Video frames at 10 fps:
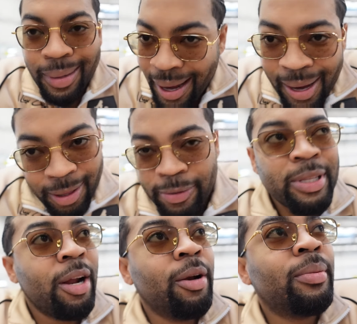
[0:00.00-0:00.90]
I got to
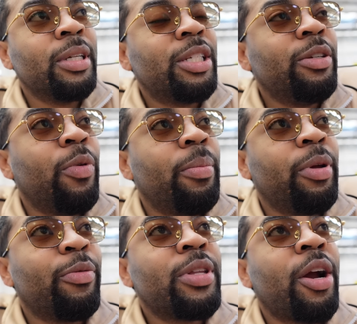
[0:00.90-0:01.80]
return them because she want me
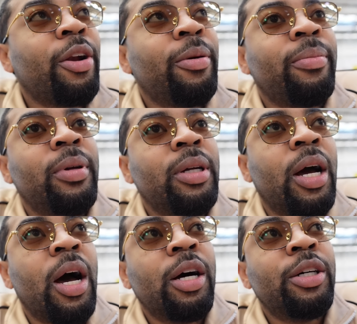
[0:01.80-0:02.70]
to return them.
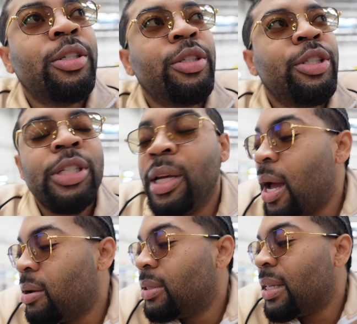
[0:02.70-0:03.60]
She
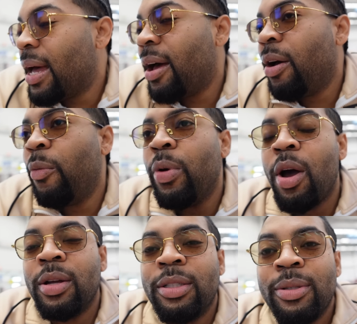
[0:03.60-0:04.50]
outside. We
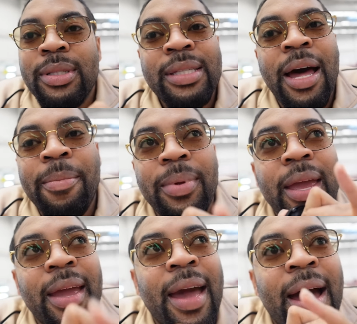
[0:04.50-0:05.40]
also stopped
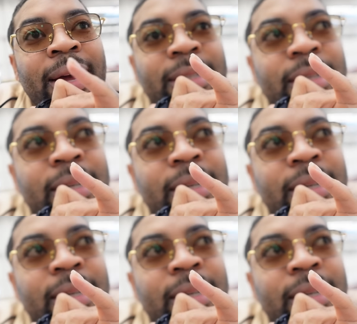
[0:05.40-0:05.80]
and got